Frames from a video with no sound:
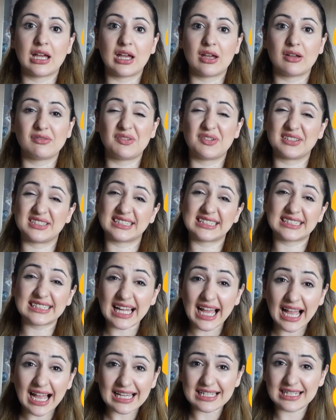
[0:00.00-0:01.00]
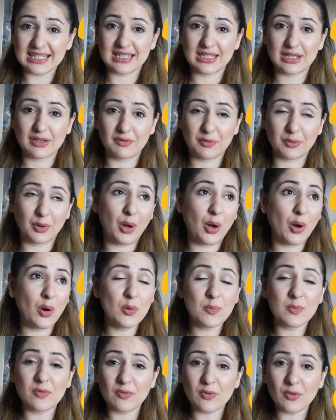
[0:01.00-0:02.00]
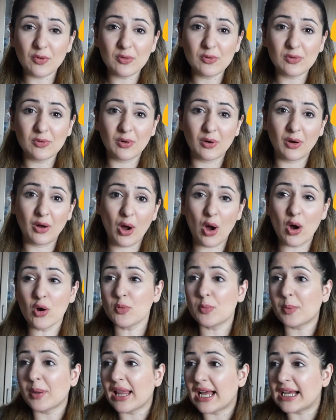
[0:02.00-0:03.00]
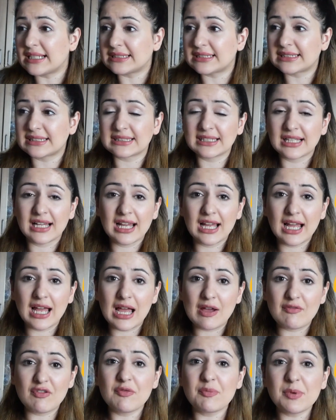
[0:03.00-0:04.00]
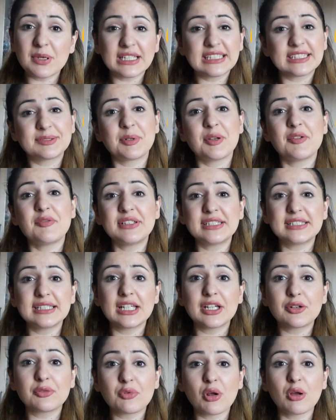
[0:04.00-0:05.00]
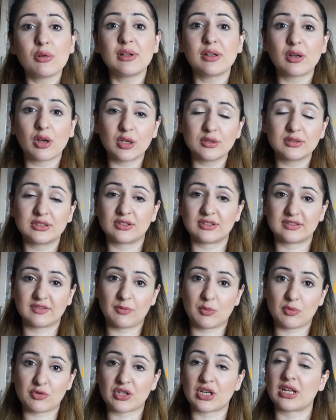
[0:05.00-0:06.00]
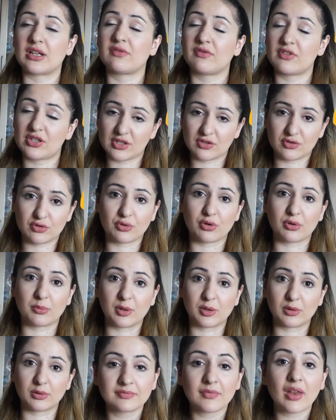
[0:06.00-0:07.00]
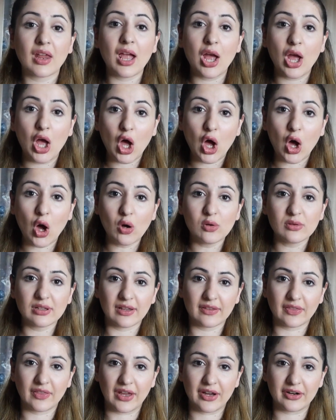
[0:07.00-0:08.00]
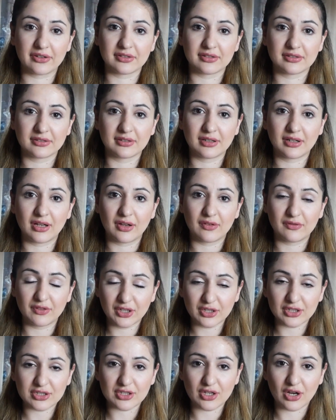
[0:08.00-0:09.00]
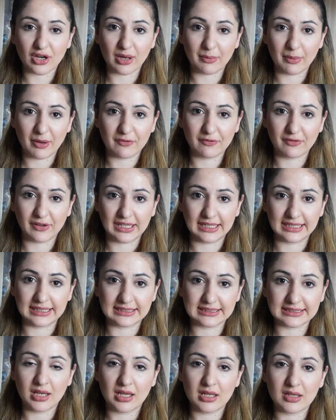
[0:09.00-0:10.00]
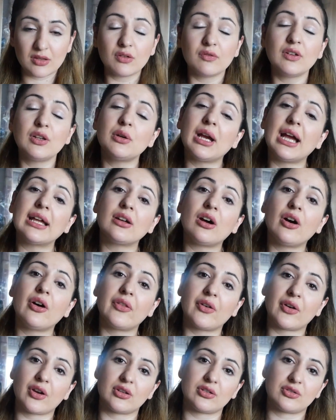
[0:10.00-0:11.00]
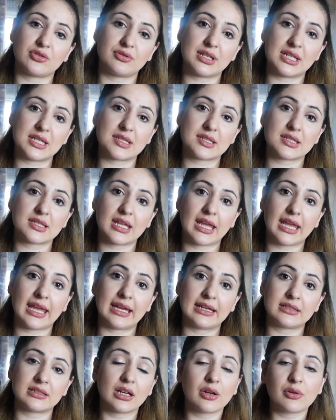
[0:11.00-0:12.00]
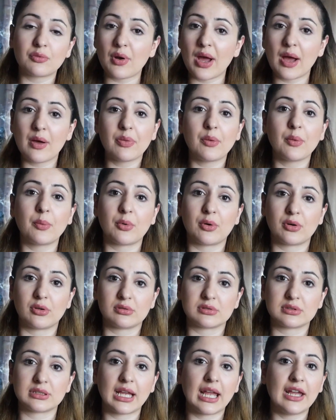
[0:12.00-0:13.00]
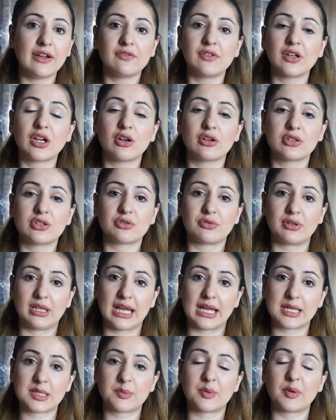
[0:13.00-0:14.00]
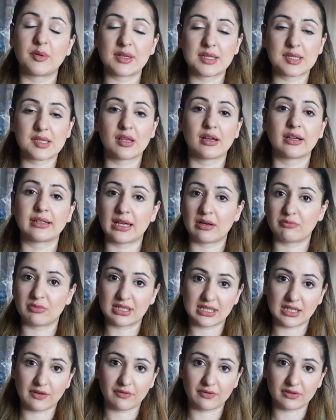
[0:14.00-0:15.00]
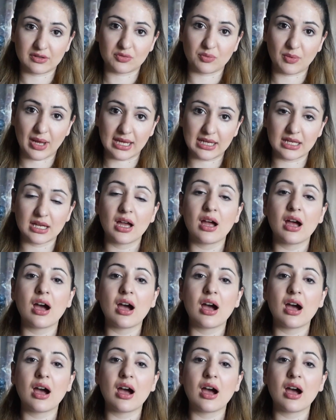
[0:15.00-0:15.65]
we were sad, we were hopeful, hopeless. We've been experiencing a roller coaster of emotion, which is normal. Hold on there. We're going to talk about feelings. So we look at other countries, and around the world, every country experienced lockdown in a different way.